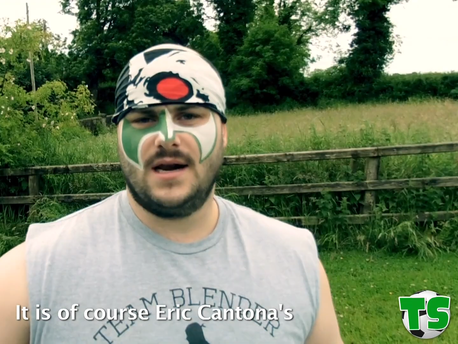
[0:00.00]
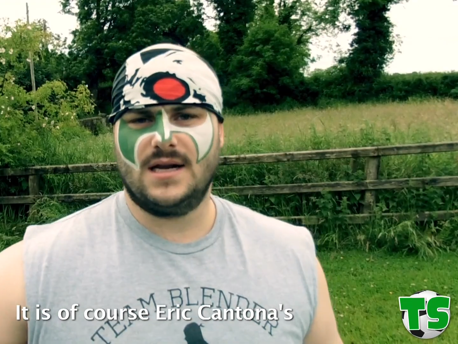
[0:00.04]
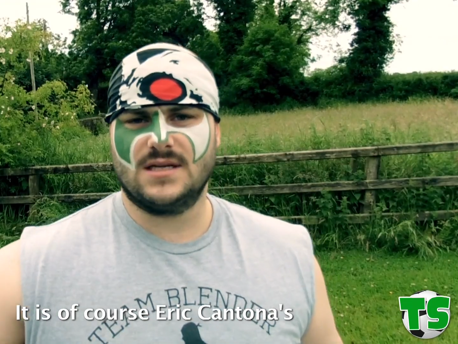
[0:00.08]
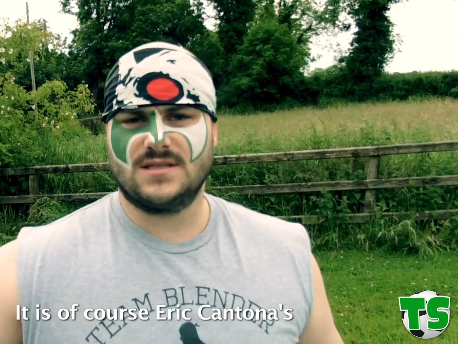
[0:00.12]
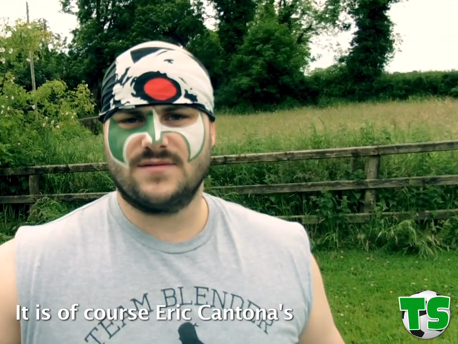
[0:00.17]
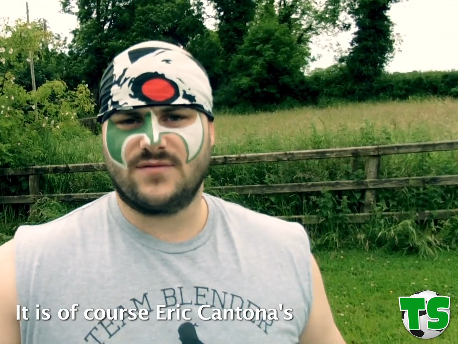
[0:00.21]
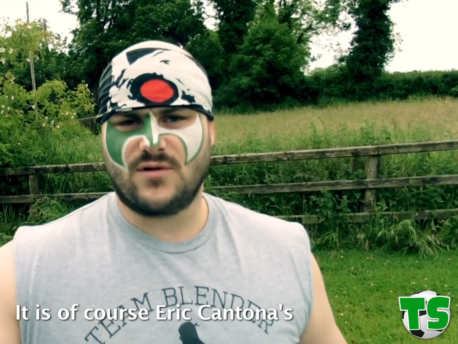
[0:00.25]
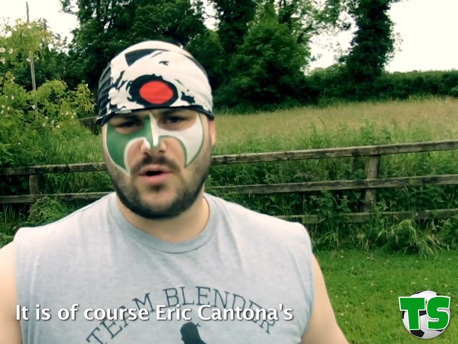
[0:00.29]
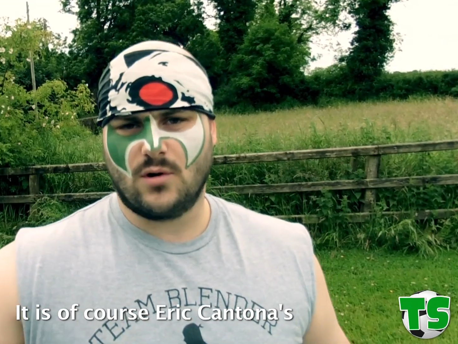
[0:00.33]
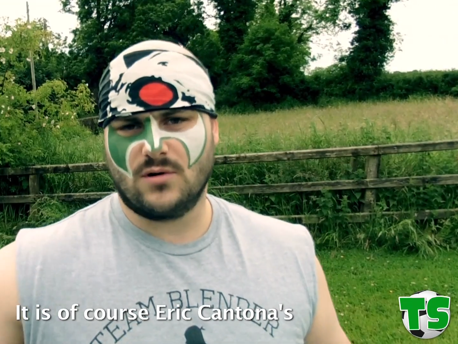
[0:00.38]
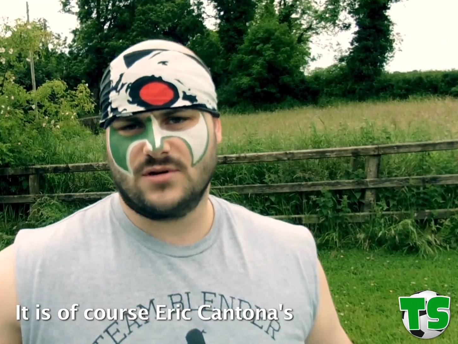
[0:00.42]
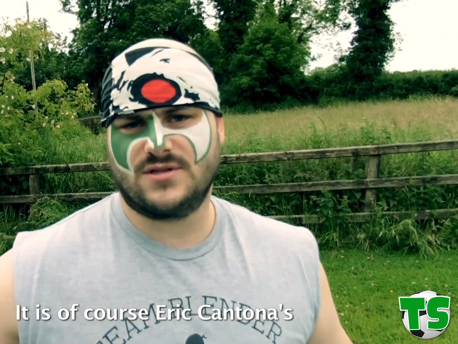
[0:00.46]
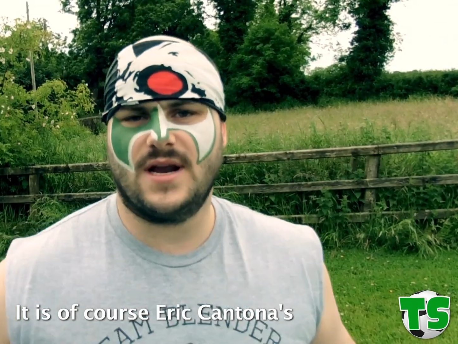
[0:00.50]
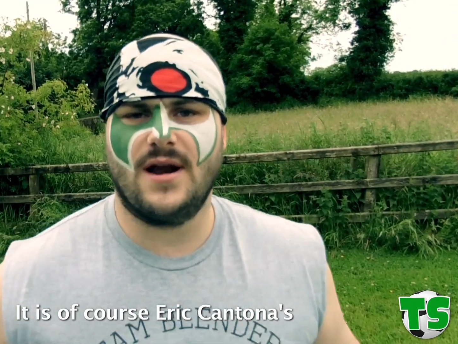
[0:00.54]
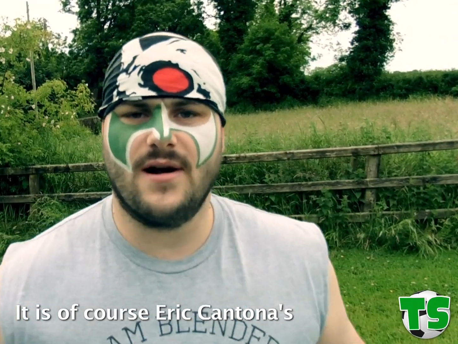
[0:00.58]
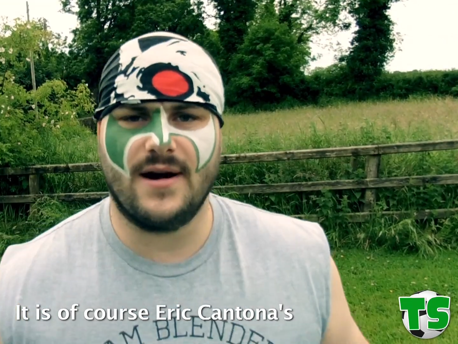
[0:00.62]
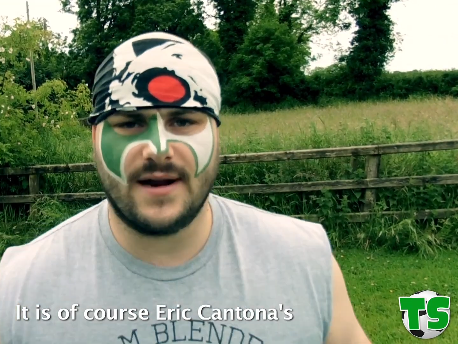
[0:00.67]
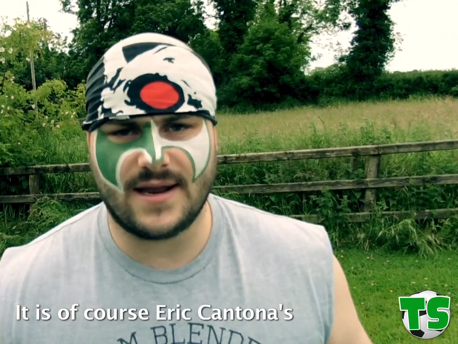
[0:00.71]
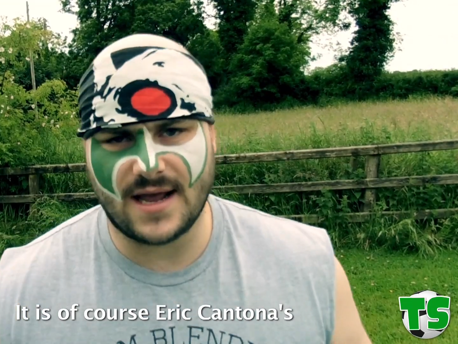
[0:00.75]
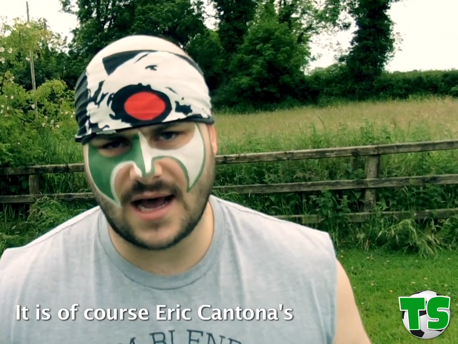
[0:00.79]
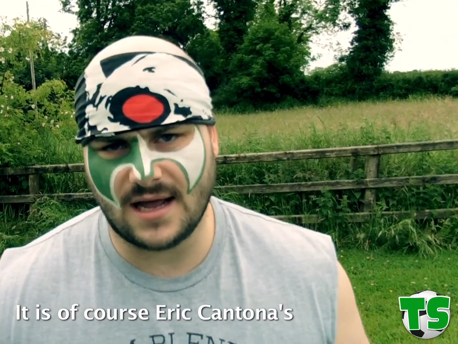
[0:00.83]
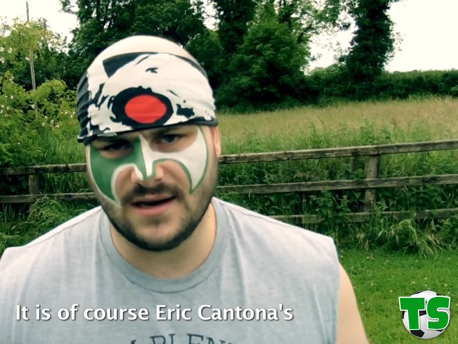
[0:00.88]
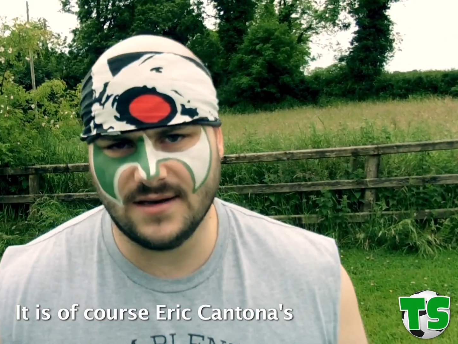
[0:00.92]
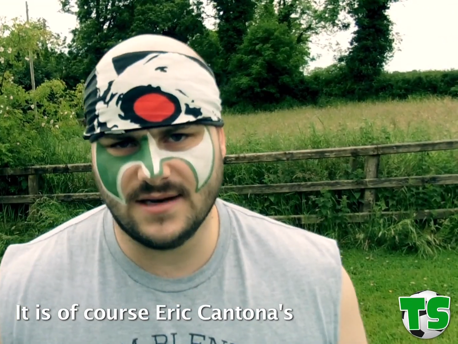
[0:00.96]
It is, of course,
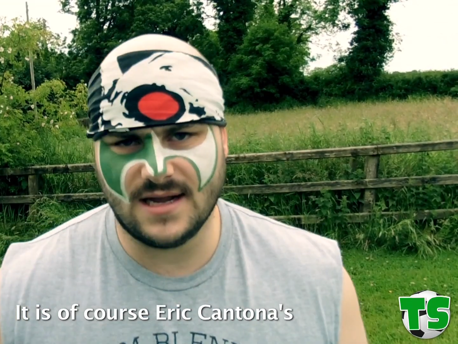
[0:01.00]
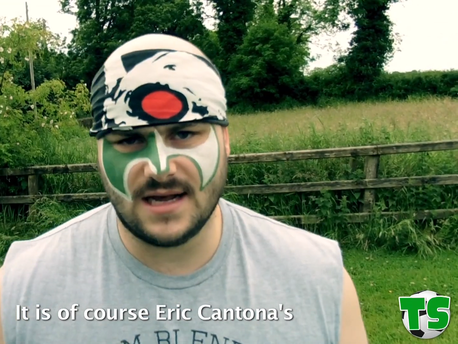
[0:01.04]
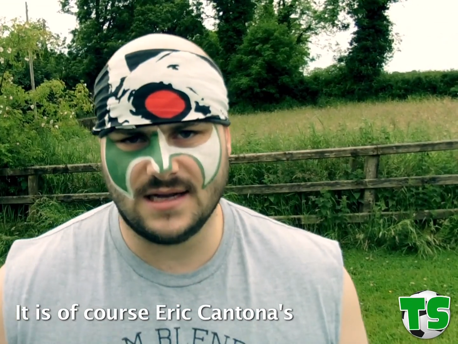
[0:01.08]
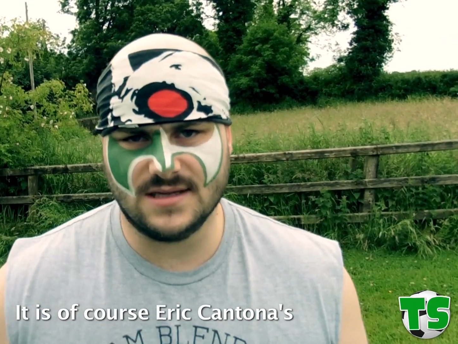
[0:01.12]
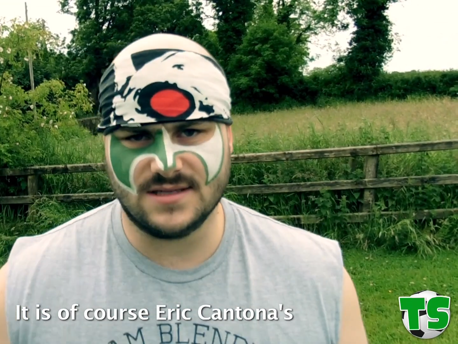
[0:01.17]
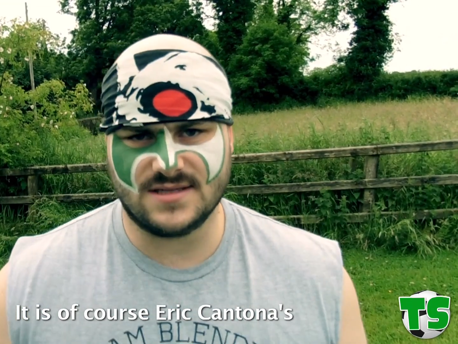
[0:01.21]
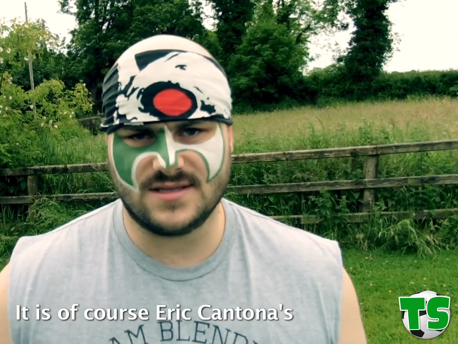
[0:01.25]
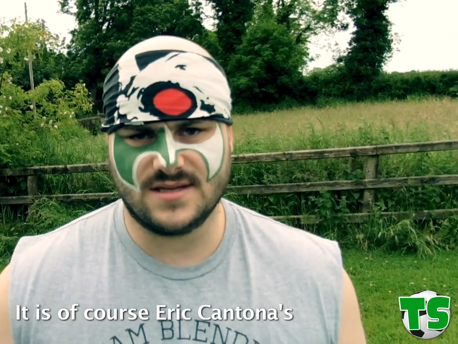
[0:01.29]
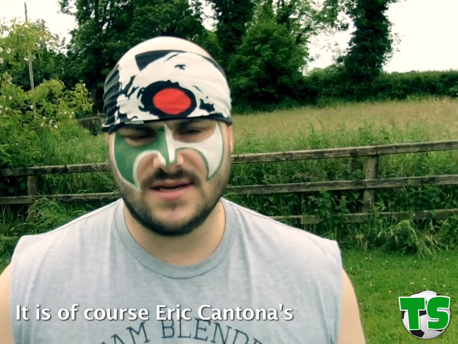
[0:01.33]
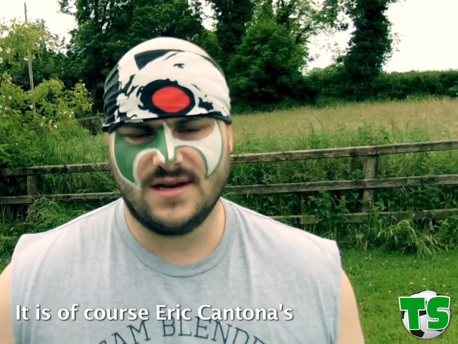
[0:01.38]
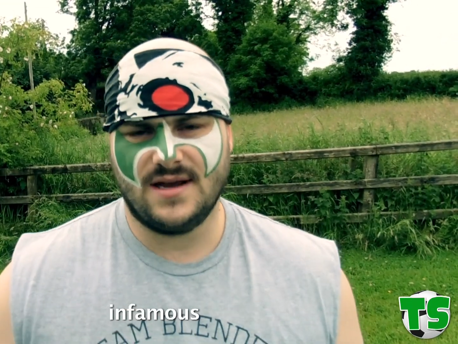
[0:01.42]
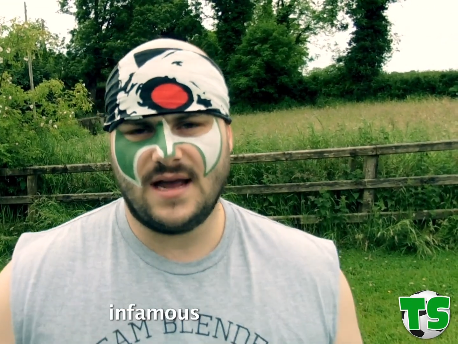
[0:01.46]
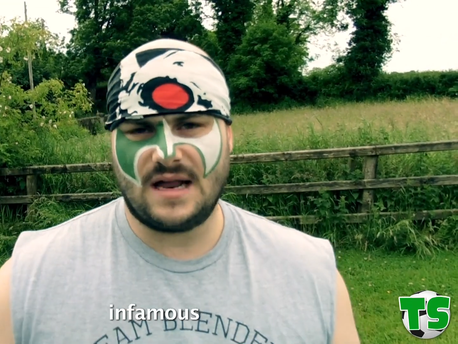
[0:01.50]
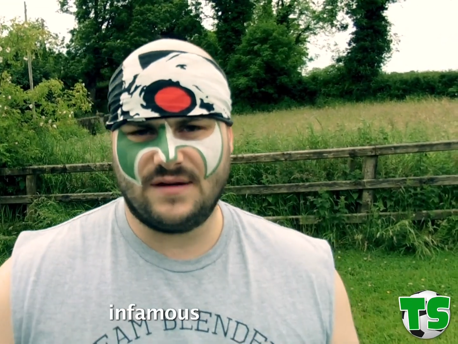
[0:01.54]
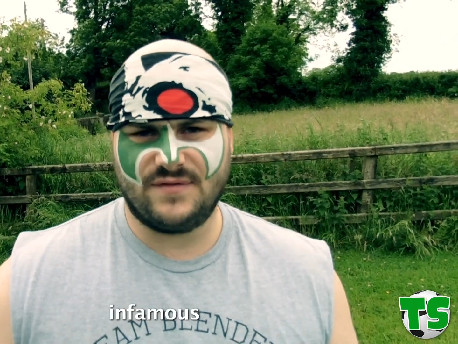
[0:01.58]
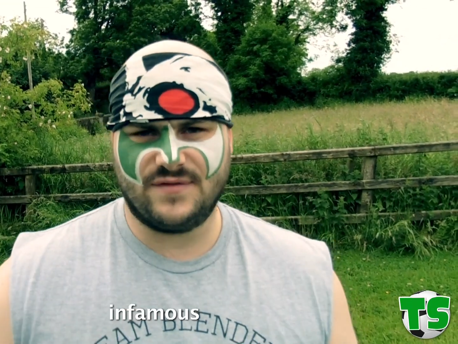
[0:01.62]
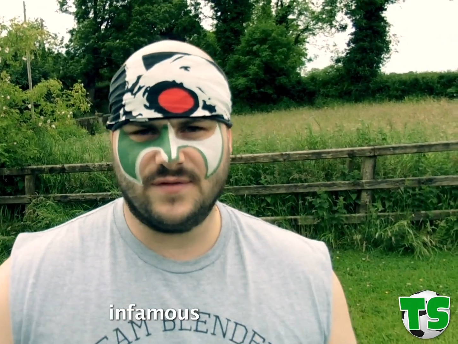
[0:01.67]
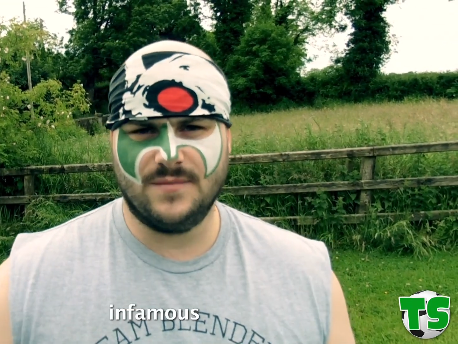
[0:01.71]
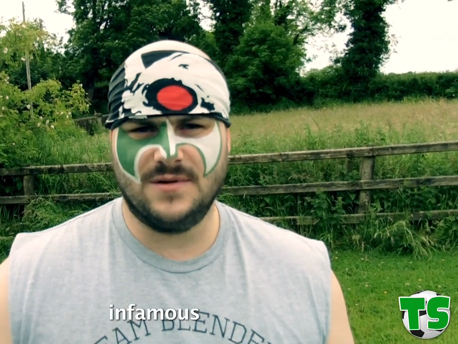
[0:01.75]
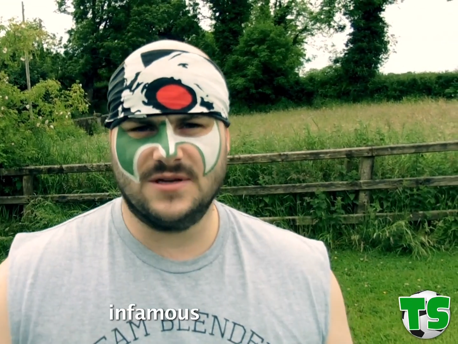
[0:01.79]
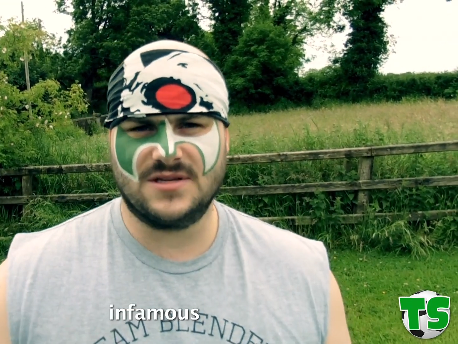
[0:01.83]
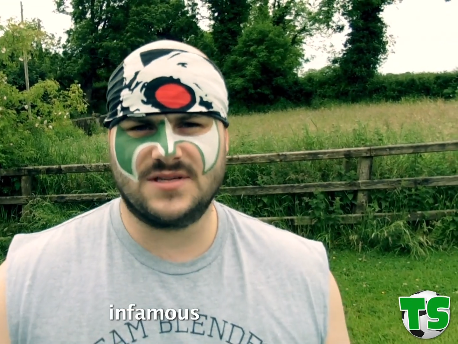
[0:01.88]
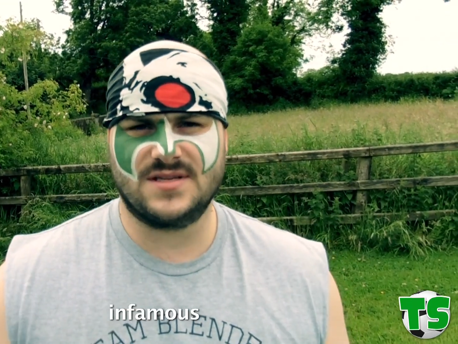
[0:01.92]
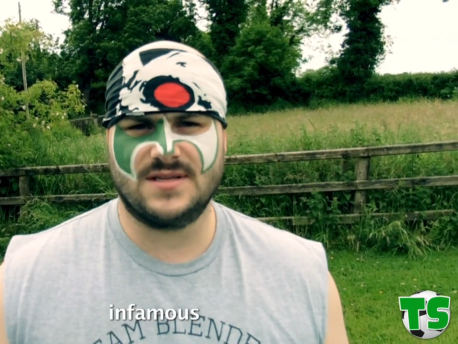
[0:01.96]
Eric Cantona's
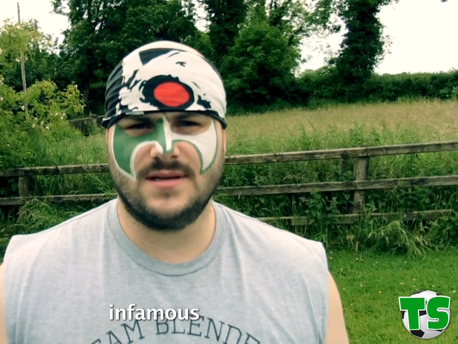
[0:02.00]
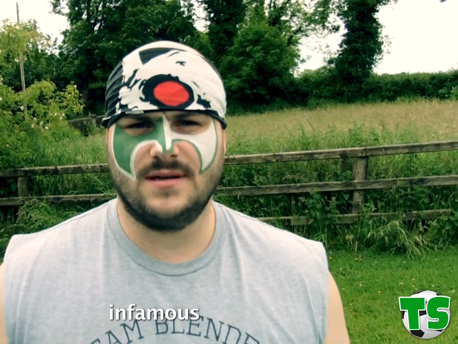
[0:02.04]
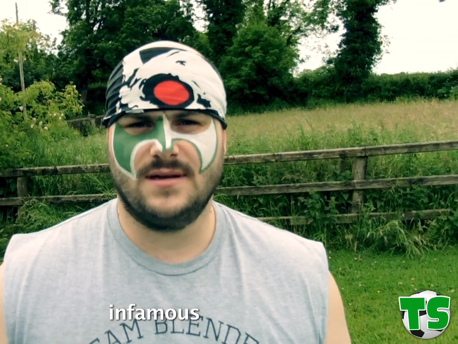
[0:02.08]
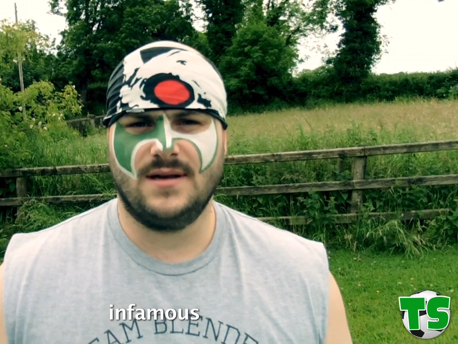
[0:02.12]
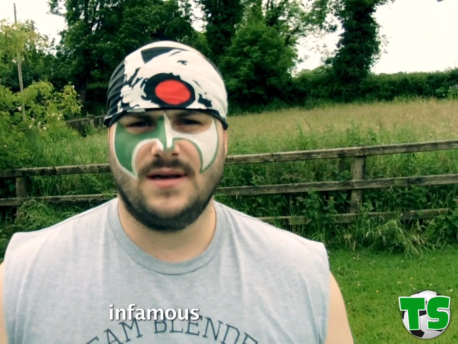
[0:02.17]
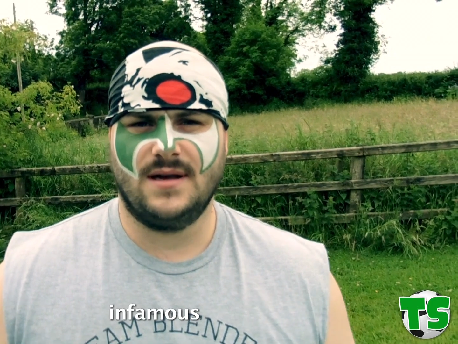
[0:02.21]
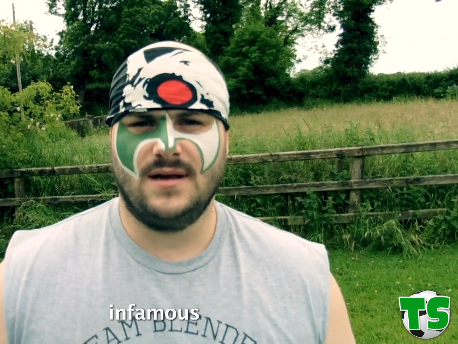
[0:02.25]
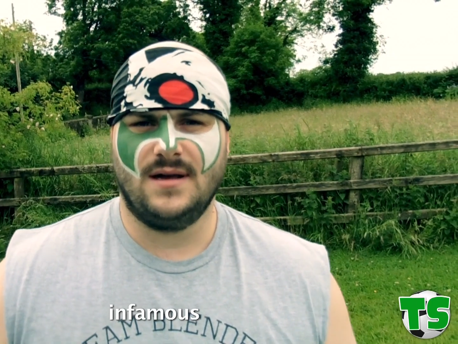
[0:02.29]
infamous